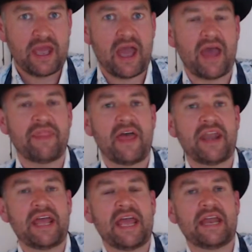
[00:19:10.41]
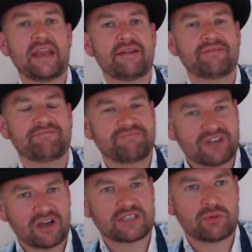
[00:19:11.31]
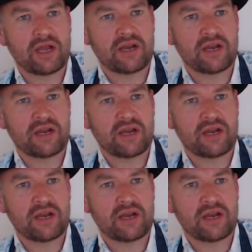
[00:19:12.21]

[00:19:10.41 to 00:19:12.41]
and then it dies away.